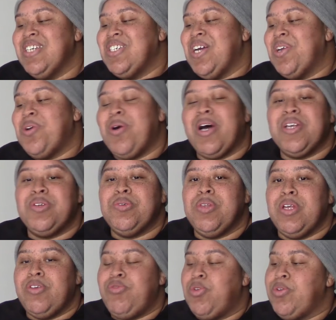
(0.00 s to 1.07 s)
y'all know, I do
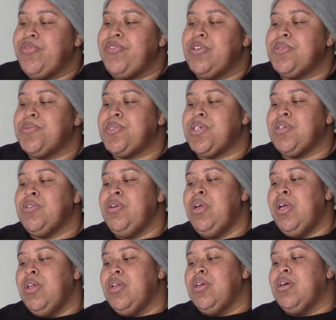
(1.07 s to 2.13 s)
love horror films. So,
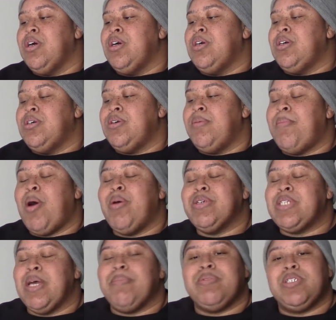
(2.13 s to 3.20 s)
I'm
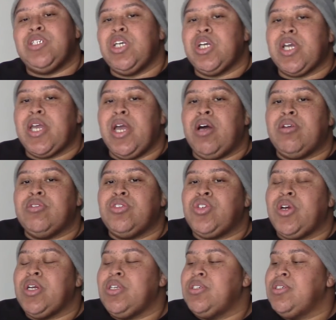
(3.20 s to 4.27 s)
always happy to check out the
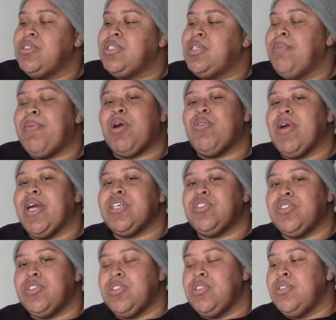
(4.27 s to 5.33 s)
trailer and see my
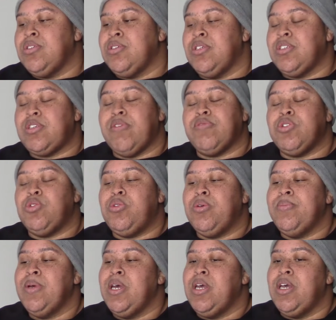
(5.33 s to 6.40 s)
reactions and stuff to
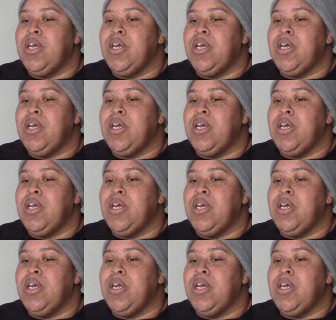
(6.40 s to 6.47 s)
them.